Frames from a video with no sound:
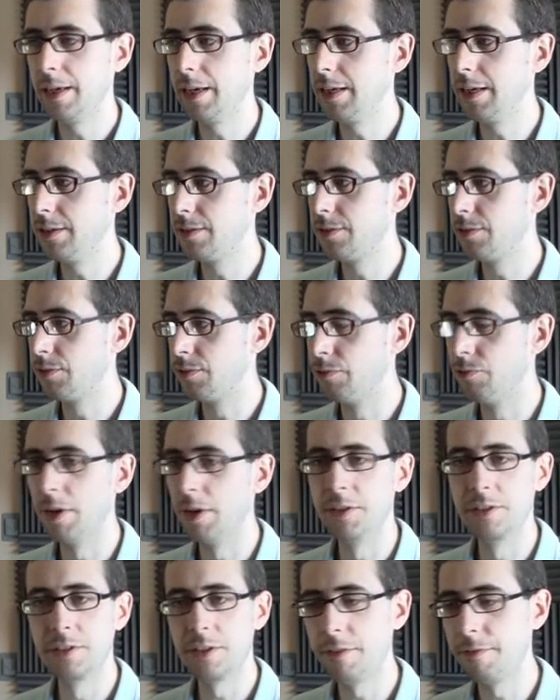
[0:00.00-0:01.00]
it
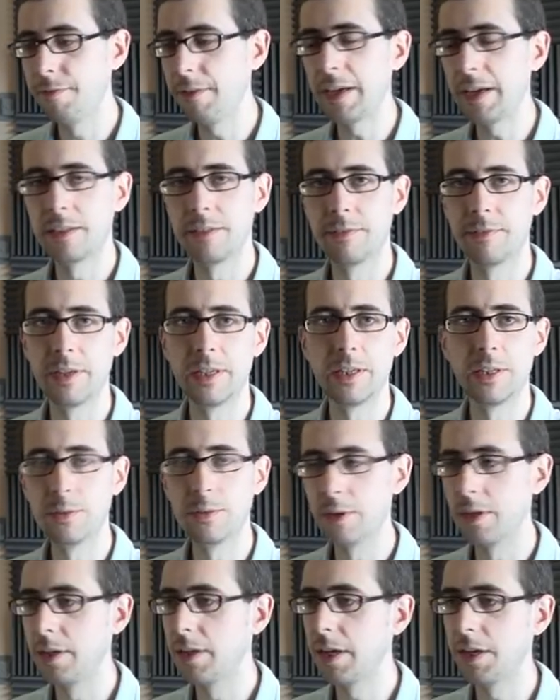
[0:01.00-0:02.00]
runs effectively. You
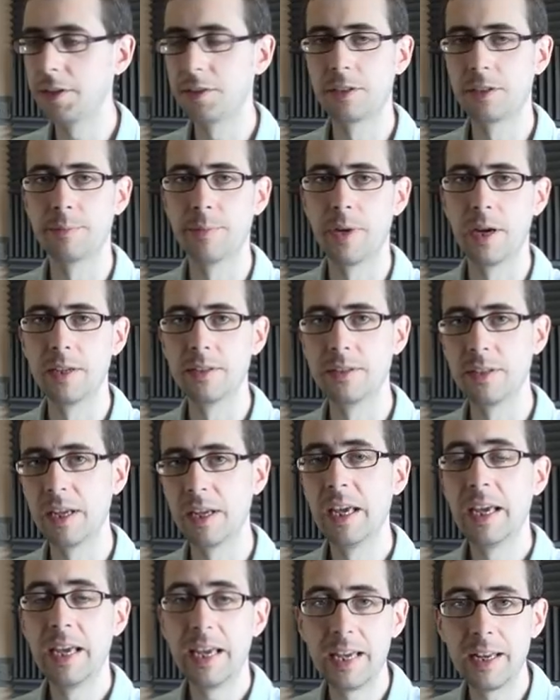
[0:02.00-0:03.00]
can customize it.
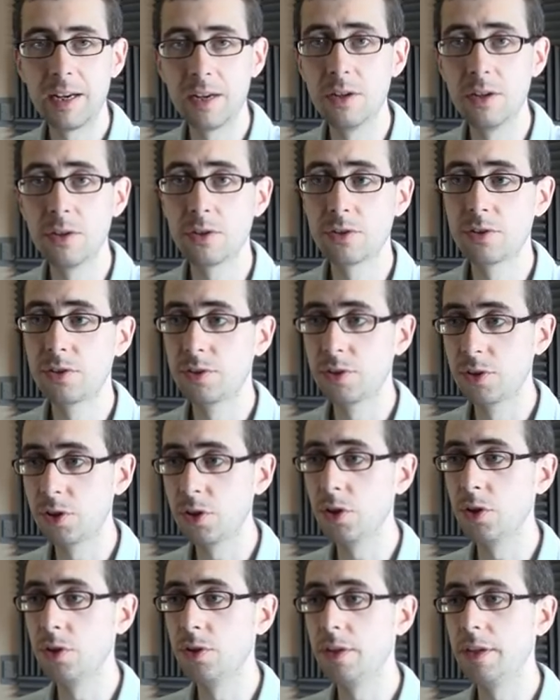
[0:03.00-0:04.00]
It looks
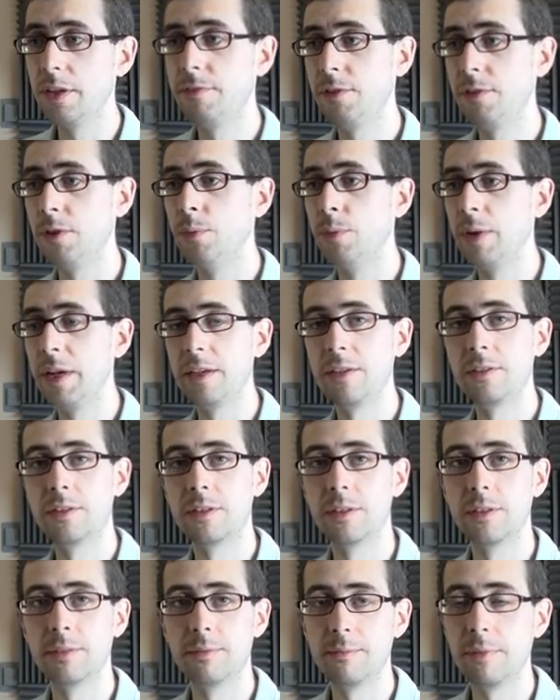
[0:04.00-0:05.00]
good if you're willing
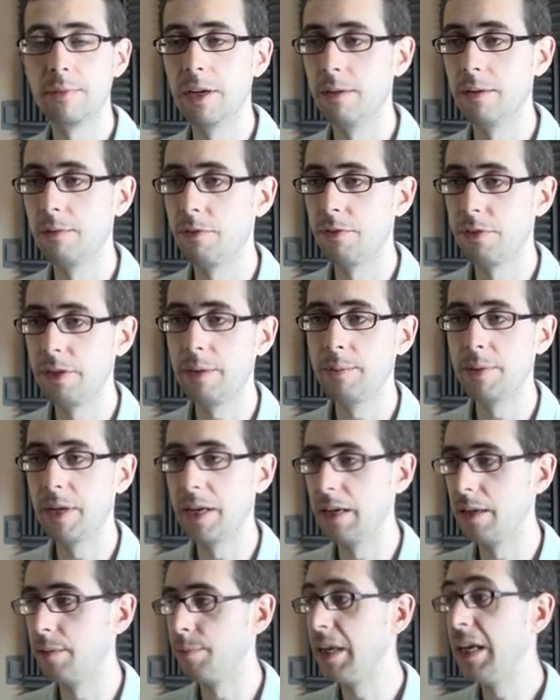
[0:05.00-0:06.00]
to, you know, theme it
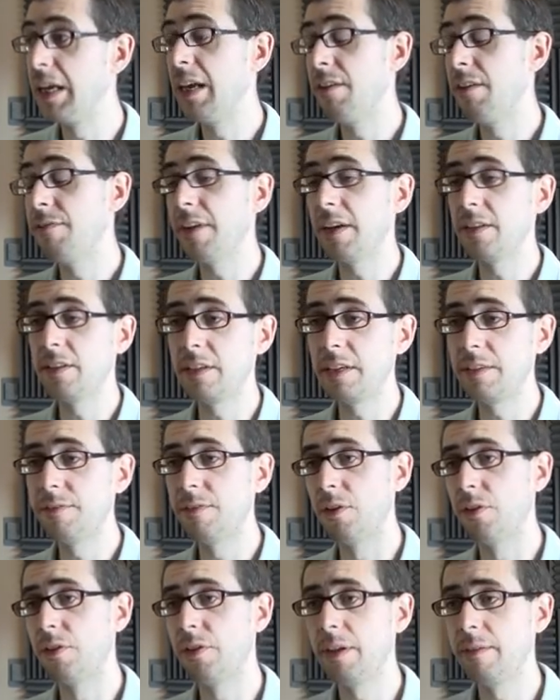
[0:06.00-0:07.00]
a little bit. In fact, the
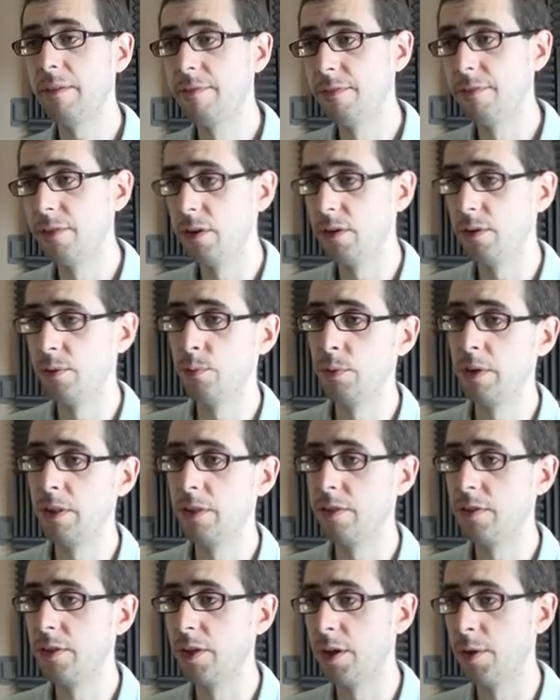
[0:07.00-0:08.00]
default theme for
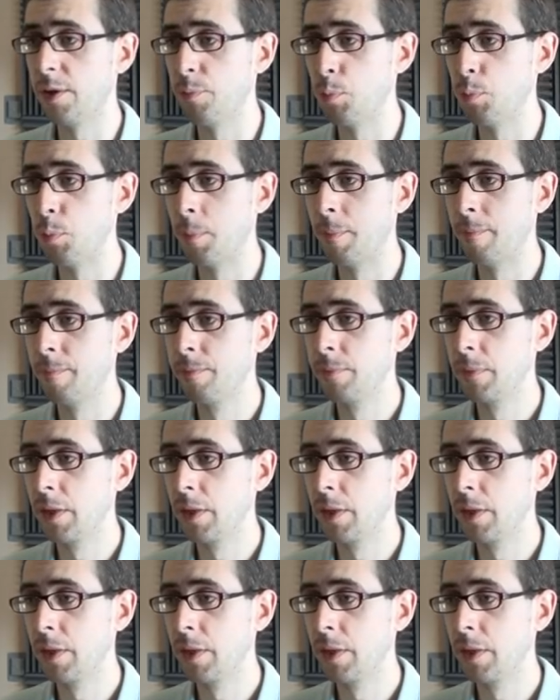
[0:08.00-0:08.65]
with um,